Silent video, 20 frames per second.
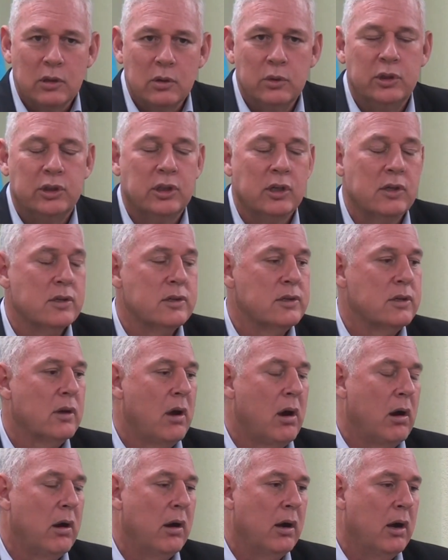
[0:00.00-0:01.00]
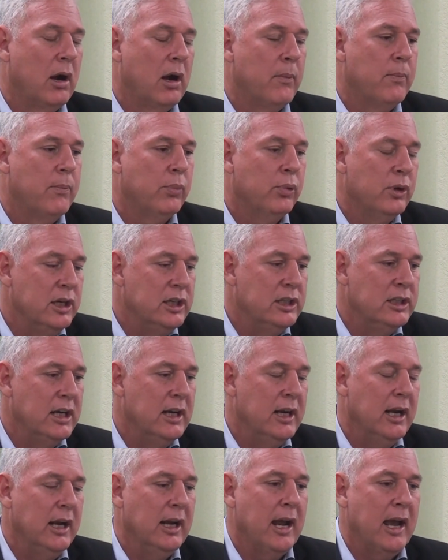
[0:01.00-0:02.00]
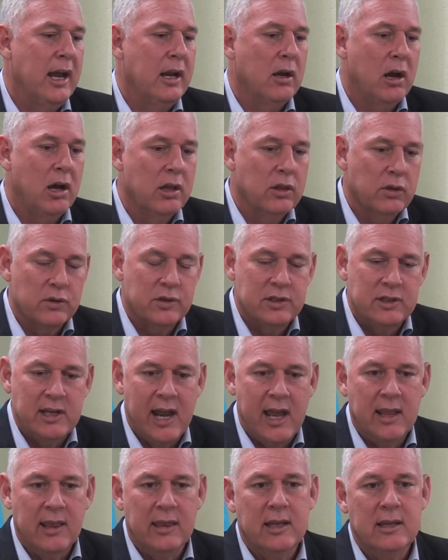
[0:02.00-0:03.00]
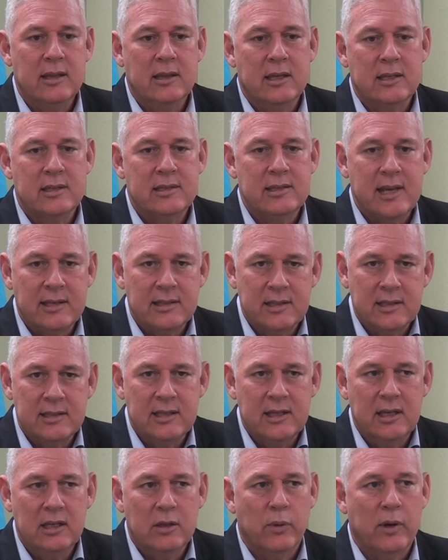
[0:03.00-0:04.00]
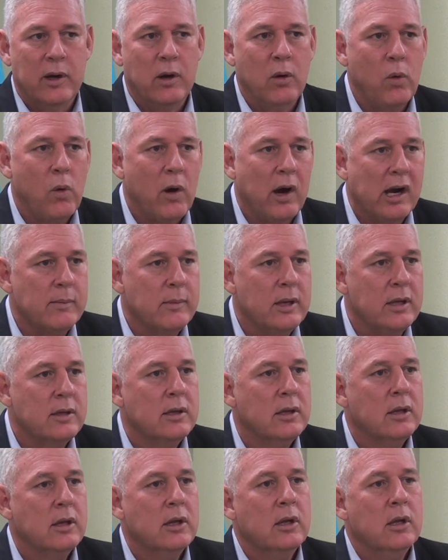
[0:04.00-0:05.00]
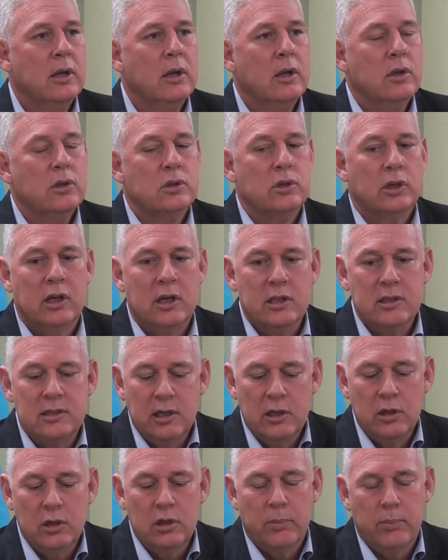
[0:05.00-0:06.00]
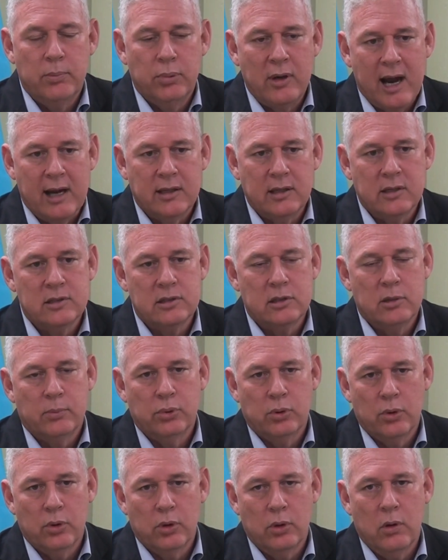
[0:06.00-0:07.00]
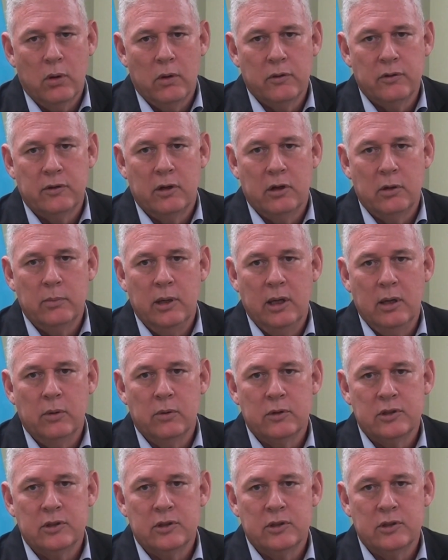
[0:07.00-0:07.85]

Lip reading: Lucians are appreciating and understand the necessity, the requirement to continue to practice the protocols that are being